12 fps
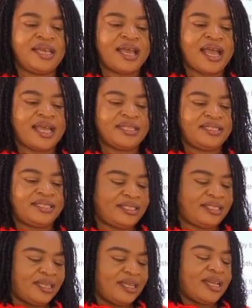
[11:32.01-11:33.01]
And
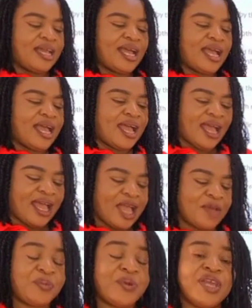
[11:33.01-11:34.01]
I
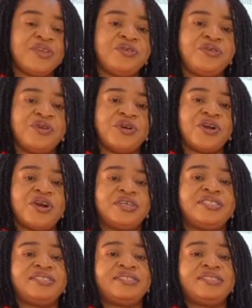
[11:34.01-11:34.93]
pray you go on,